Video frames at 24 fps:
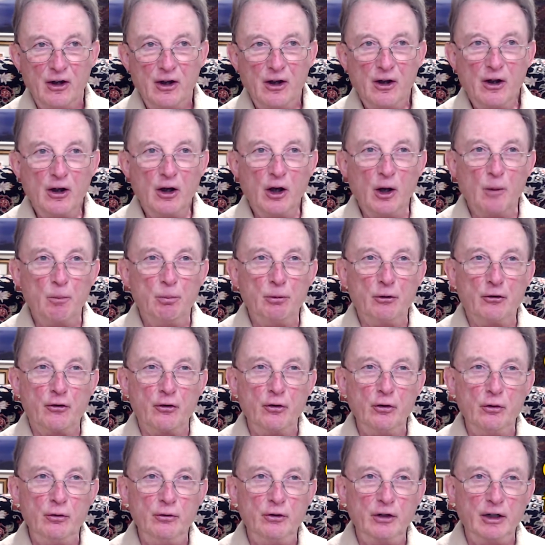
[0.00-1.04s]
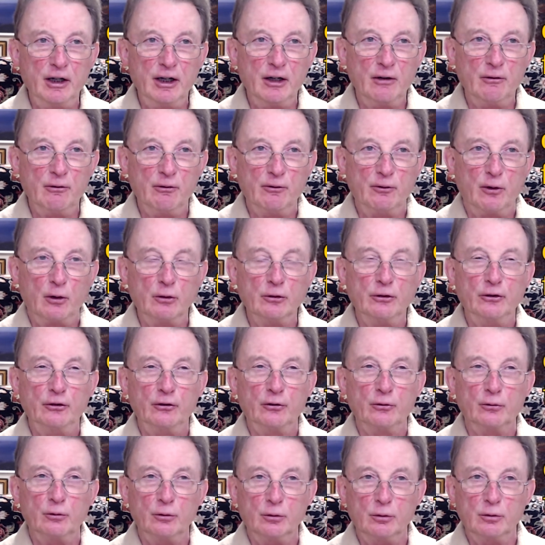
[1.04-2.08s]
obtruding false
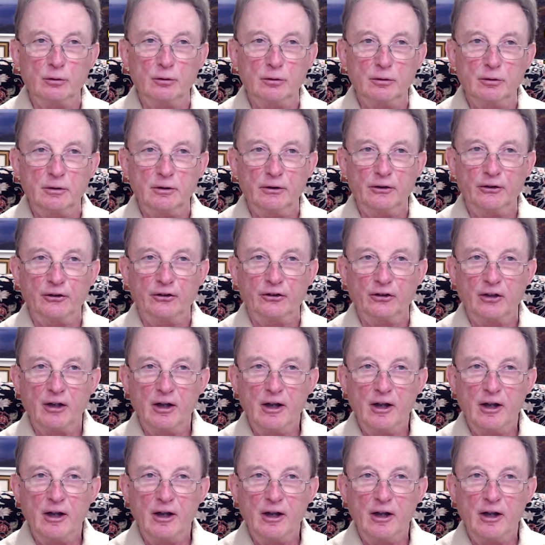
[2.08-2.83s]
rules,